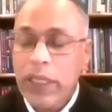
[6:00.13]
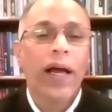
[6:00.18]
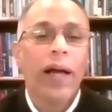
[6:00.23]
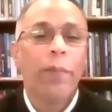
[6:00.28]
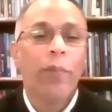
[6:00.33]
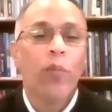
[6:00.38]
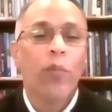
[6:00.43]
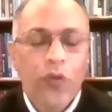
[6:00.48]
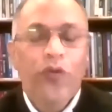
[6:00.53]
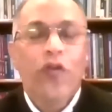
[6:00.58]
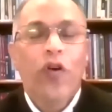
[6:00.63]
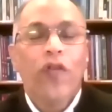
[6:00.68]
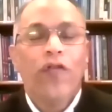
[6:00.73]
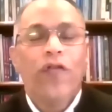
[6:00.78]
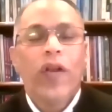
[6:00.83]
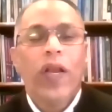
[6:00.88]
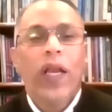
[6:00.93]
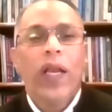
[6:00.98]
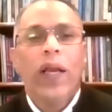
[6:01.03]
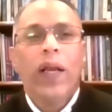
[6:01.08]
come to
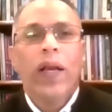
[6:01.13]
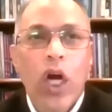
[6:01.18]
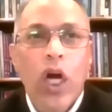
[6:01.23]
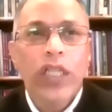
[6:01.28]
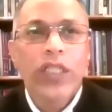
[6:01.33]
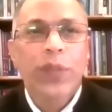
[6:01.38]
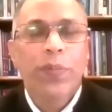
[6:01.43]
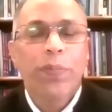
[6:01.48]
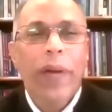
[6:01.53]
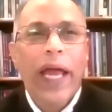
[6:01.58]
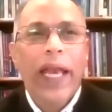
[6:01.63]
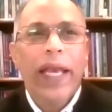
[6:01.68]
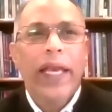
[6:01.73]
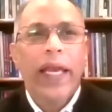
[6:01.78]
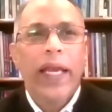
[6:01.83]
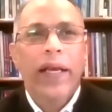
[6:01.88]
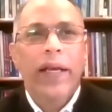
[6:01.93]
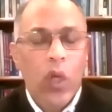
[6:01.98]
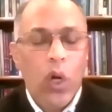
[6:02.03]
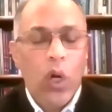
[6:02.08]
fulfill God's
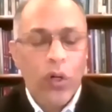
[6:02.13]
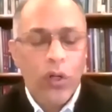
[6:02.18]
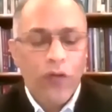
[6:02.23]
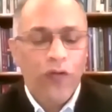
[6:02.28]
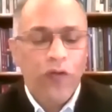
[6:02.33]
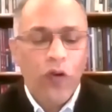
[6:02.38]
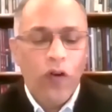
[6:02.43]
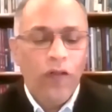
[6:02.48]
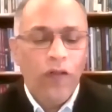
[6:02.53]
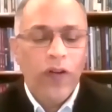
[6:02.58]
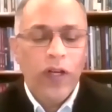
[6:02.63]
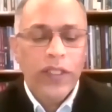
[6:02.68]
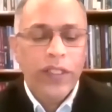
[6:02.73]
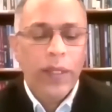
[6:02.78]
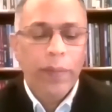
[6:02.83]
mandate, not to fulfill